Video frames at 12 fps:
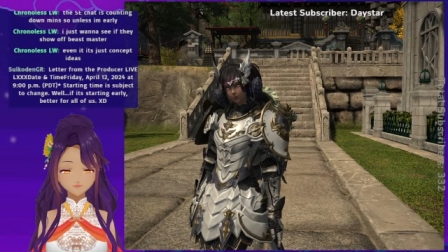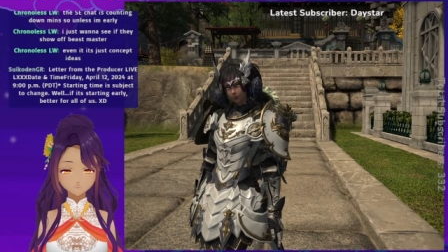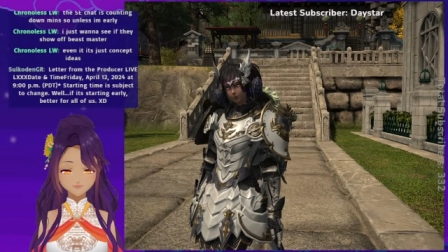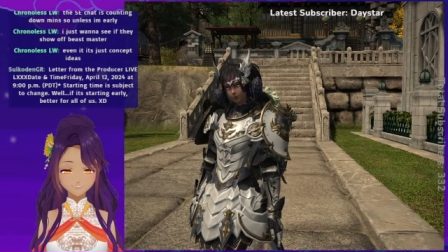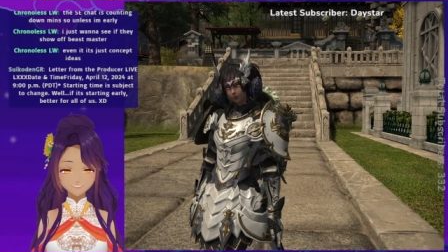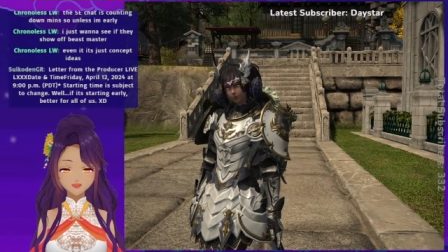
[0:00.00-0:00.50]

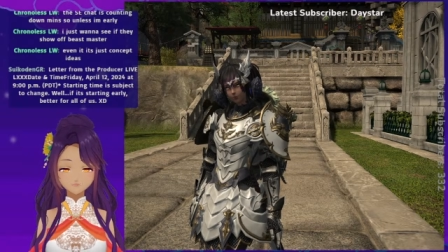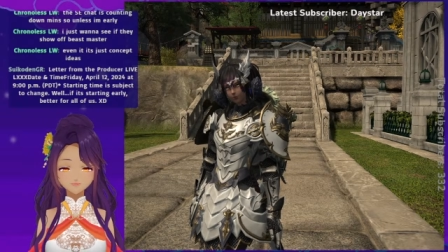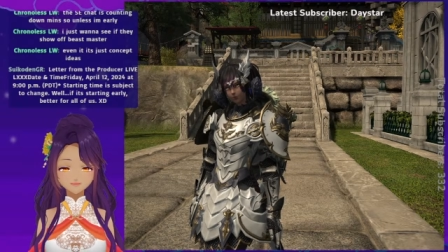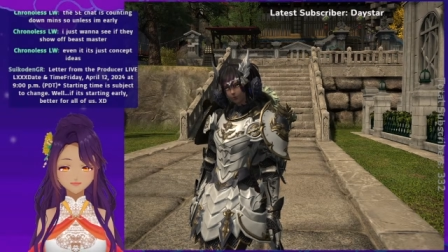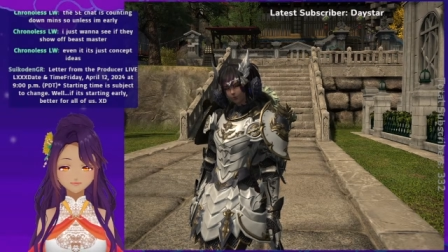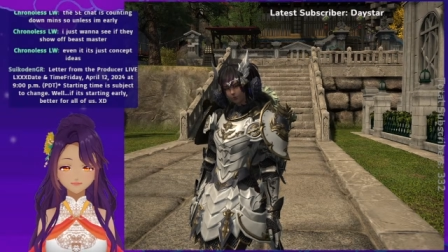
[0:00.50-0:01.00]
Today was a
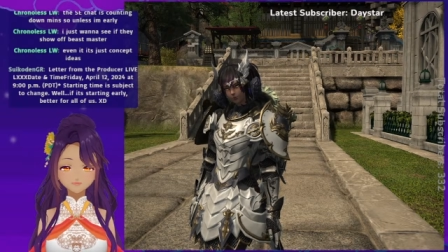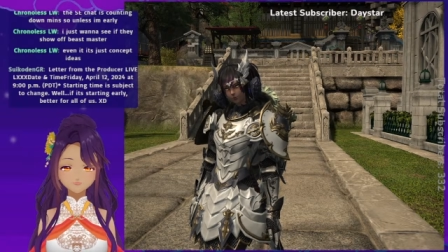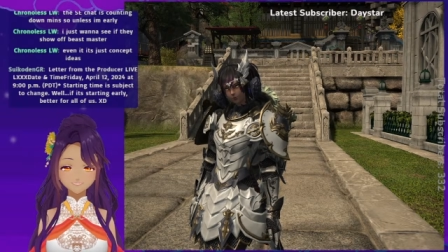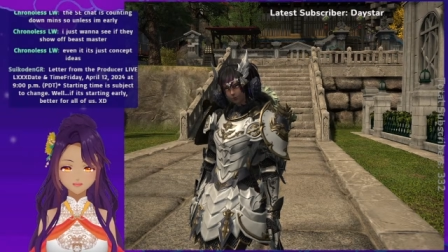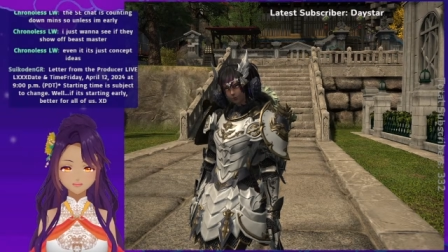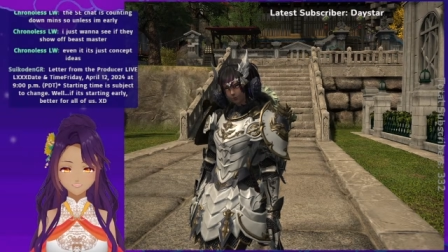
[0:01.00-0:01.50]
bit of a rough
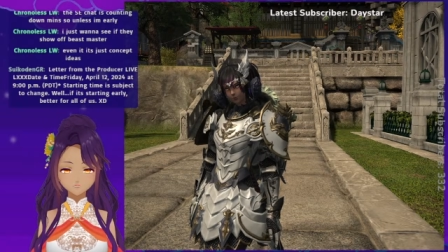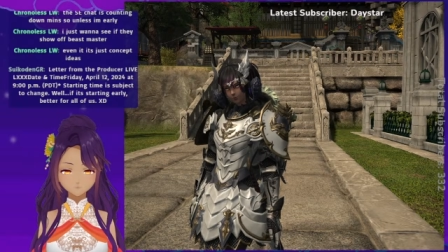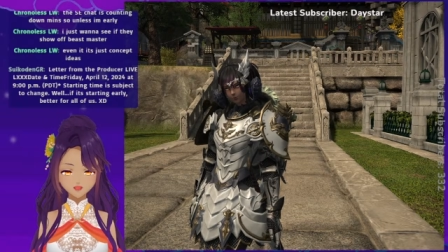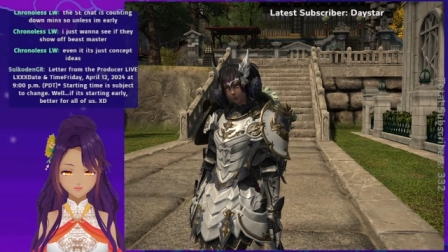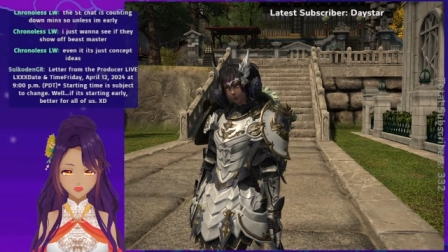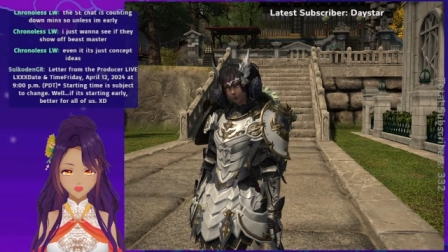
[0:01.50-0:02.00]
day.
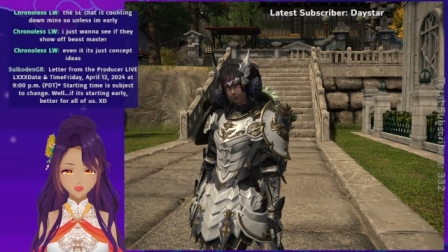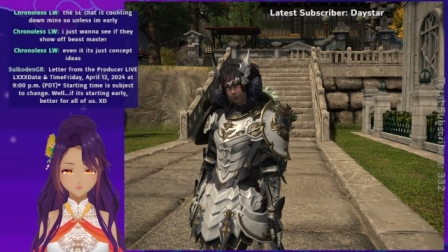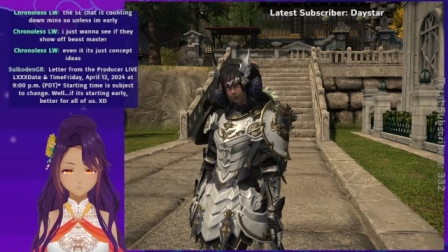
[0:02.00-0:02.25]
I don't know.